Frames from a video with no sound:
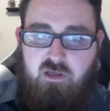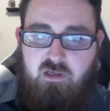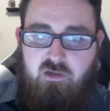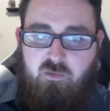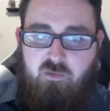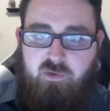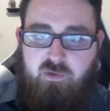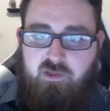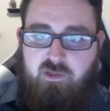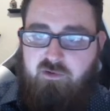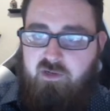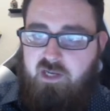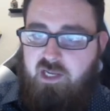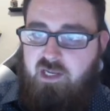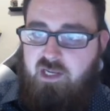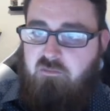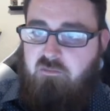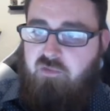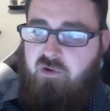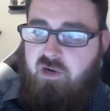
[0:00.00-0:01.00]
with their
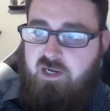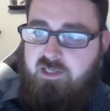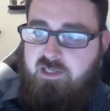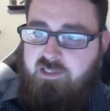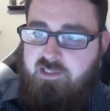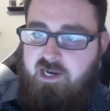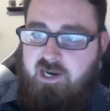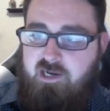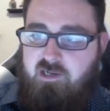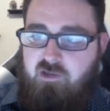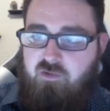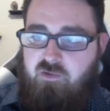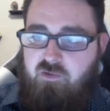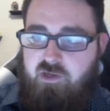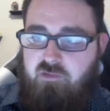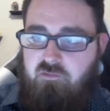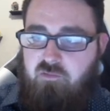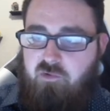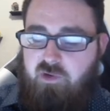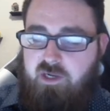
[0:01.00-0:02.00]
name, price, category,
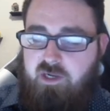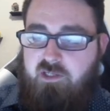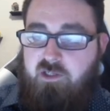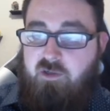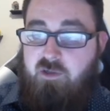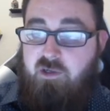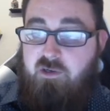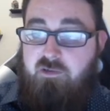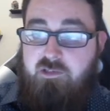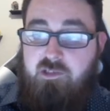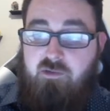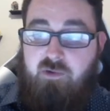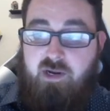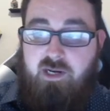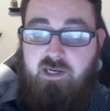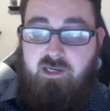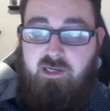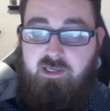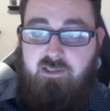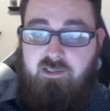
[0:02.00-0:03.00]
and brand. You can also
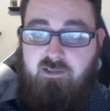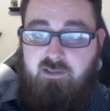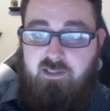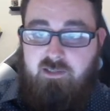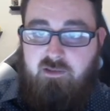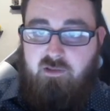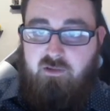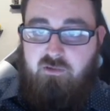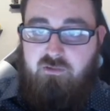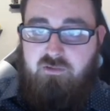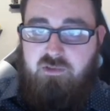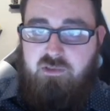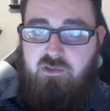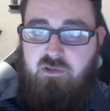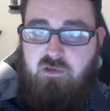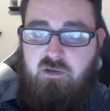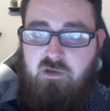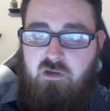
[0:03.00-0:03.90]
edit and delete those.